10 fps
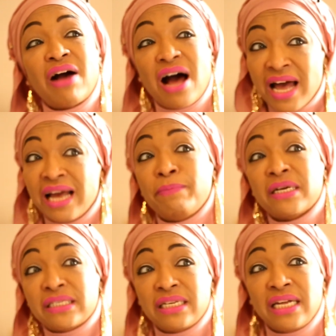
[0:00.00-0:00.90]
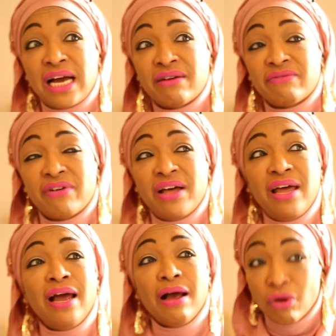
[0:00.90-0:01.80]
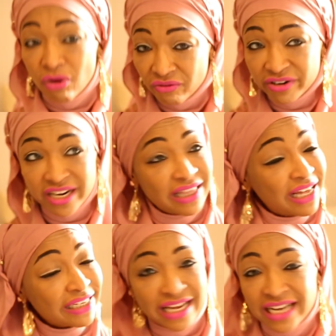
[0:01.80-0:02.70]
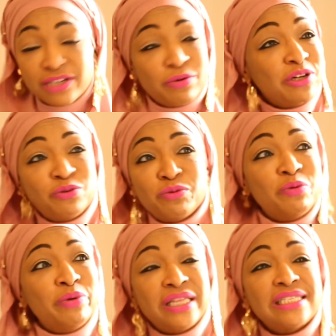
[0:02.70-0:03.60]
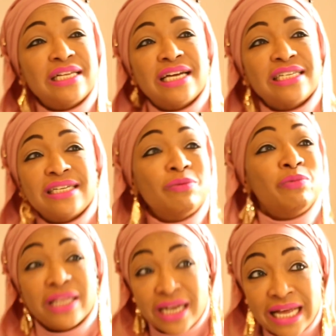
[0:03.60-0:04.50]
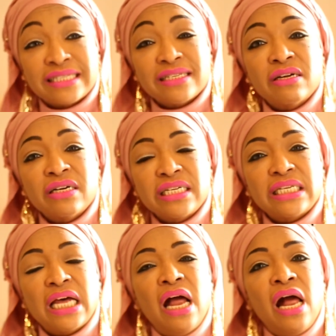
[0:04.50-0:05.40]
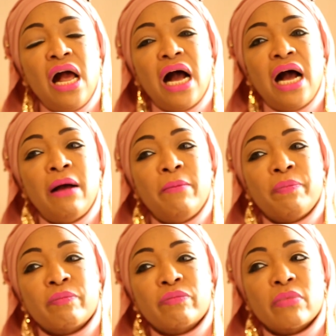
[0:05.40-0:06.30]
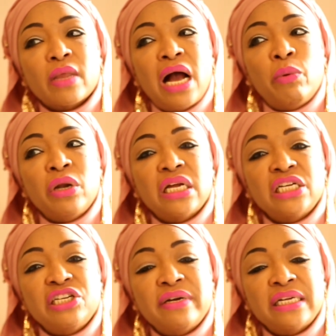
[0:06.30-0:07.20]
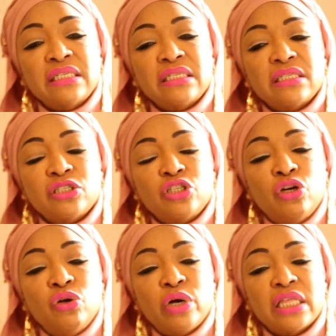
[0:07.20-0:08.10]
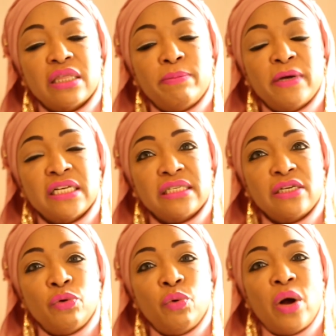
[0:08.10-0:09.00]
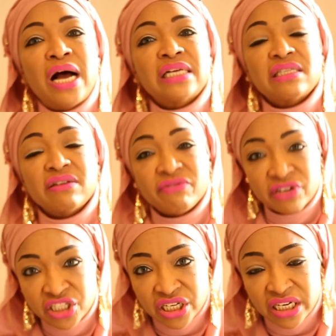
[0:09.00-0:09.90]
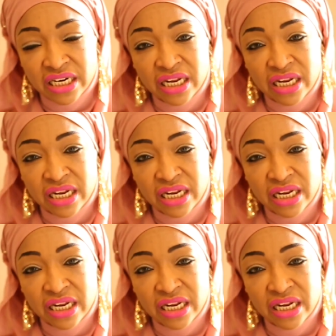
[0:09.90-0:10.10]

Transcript: I personally have confident that Asiwaju will win this election with a landslide. I want Nigerians to look at the person who has the vision,